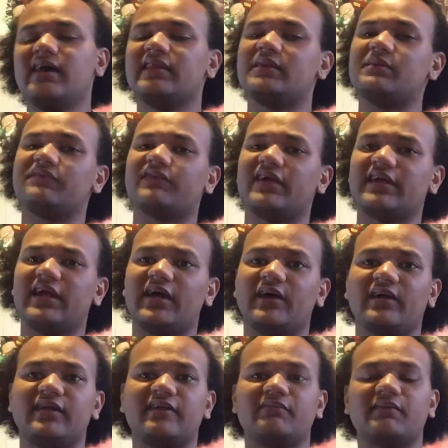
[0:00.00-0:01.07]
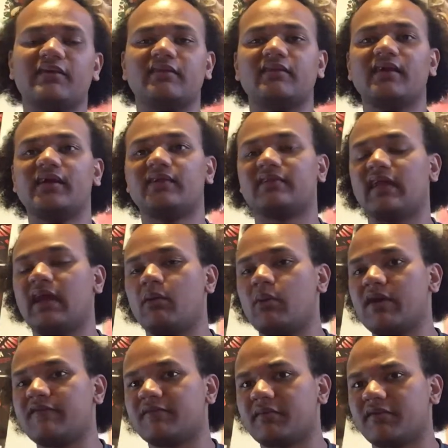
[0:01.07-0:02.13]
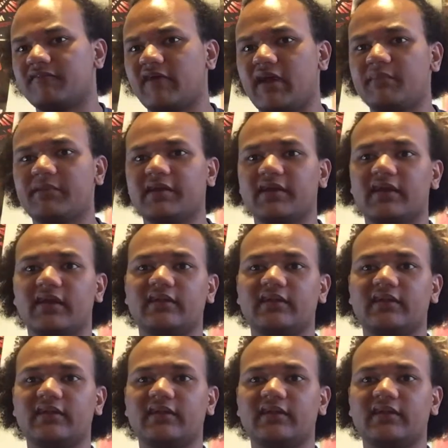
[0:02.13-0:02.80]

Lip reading: Then we find out he's been staying away from his family,